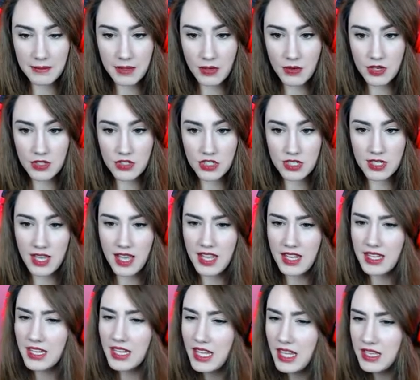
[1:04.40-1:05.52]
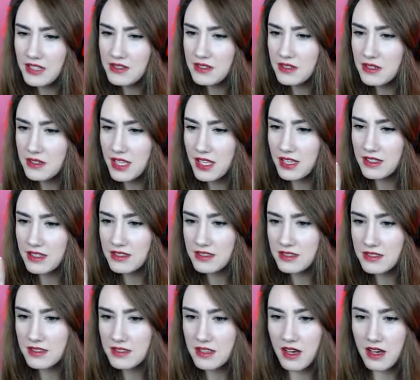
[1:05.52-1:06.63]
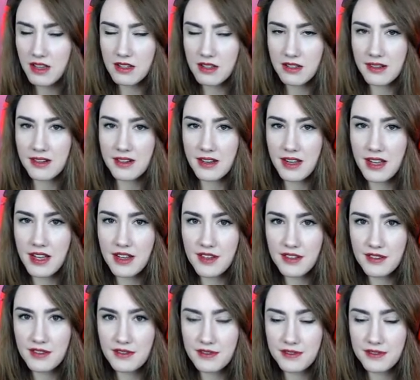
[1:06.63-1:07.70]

question. Unless you're like a scholar of